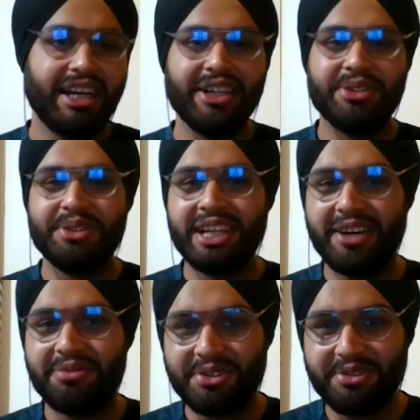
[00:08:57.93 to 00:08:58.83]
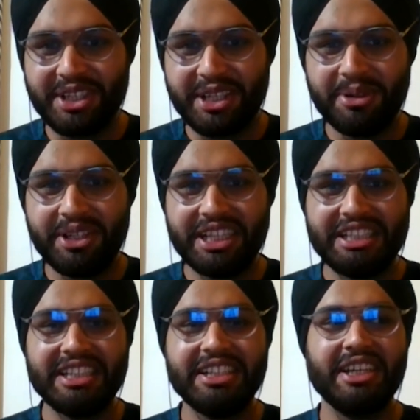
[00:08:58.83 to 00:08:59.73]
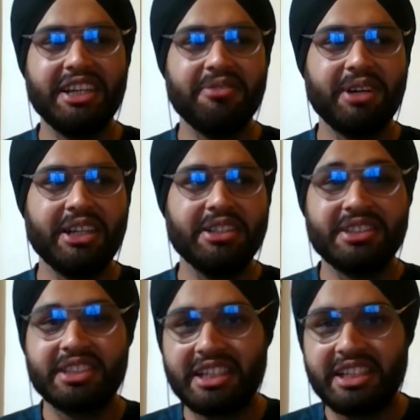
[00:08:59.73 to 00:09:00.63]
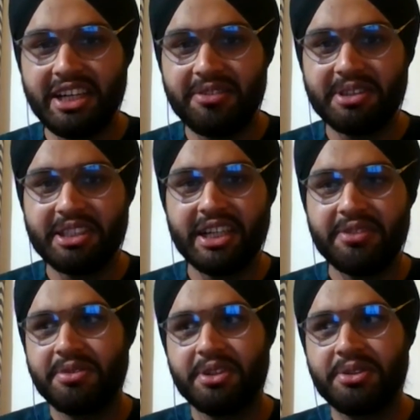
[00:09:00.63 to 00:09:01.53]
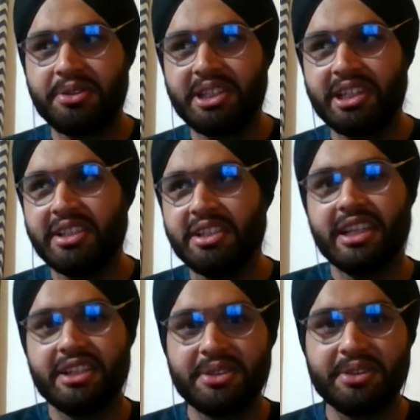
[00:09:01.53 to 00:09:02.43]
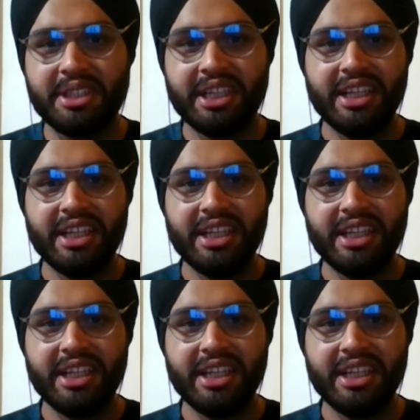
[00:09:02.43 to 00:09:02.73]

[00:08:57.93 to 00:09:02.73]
I don't have to worry about anything. If I study after that for a good career, that's good.